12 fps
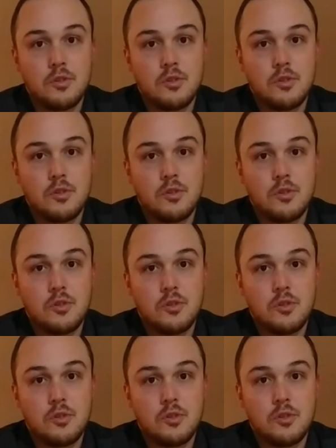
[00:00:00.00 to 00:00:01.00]
based on this
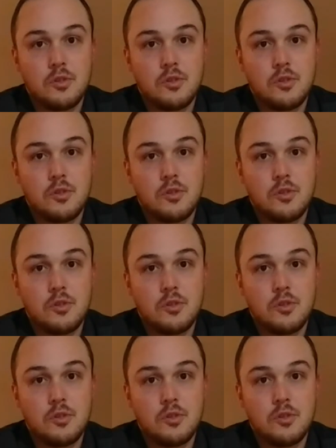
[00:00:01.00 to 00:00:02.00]
trade for
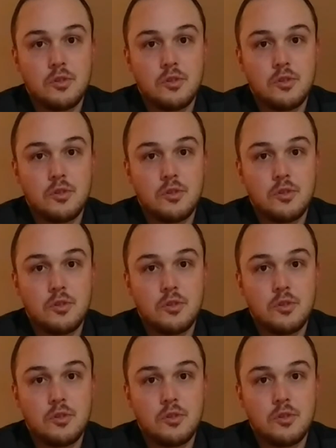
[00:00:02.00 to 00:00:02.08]
Namestnikov.